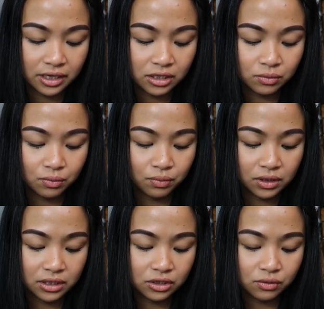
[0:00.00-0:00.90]
like it's
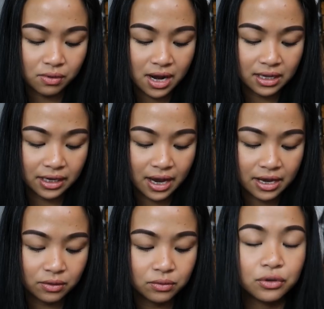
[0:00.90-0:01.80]
really dry. Like
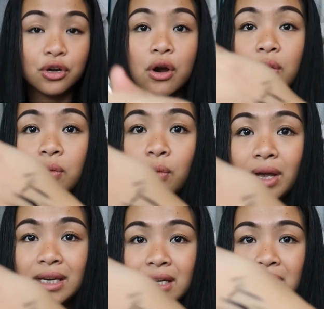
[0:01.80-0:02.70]
I don't know
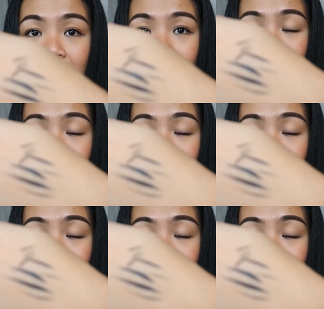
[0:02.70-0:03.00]
when